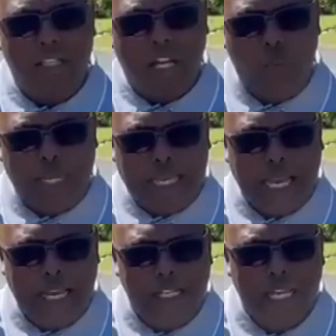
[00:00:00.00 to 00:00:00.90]
that we
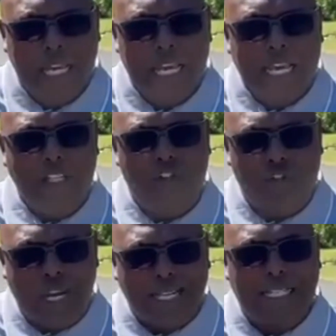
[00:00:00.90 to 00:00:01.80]
get is
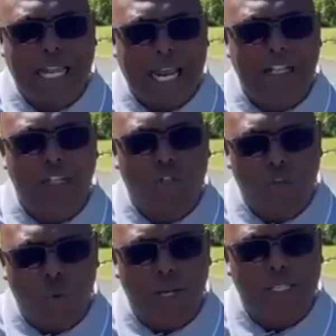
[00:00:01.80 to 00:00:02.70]
just like the
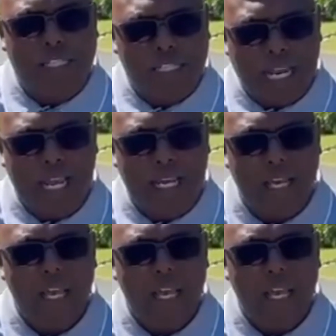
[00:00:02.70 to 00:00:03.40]
sewer stink